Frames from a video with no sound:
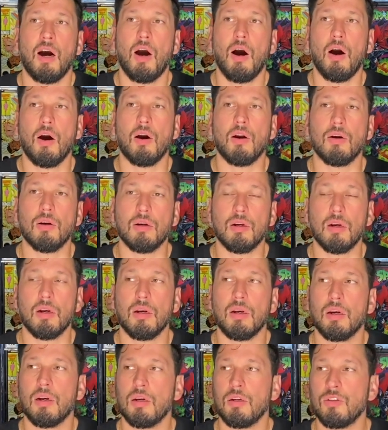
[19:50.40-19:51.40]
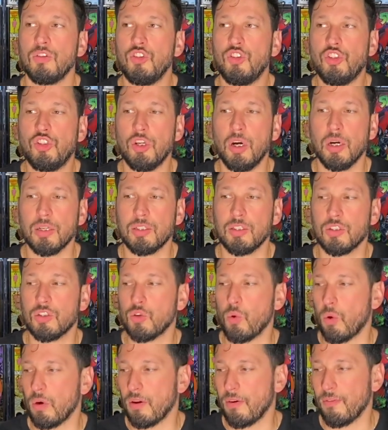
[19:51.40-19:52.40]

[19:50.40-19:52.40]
are just sort